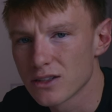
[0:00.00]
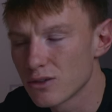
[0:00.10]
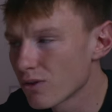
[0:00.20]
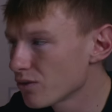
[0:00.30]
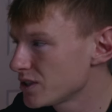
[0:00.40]

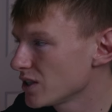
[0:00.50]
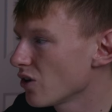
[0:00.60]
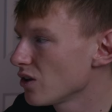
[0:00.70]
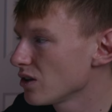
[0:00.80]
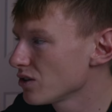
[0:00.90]
you've obviously
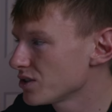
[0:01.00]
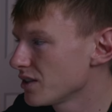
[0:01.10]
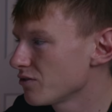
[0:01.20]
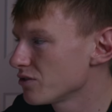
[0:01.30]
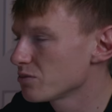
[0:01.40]
got lots of
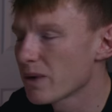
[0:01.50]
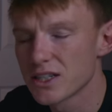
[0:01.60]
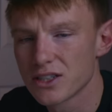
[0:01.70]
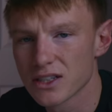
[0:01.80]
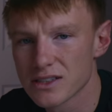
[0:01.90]
different
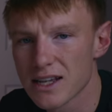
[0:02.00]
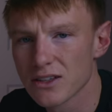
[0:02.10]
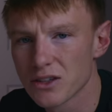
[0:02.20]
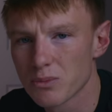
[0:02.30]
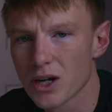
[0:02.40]
space you can sell
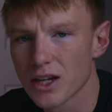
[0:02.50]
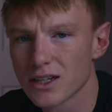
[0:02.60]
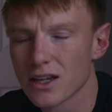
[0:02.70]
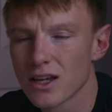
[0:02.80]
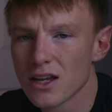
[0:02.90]
on the bike.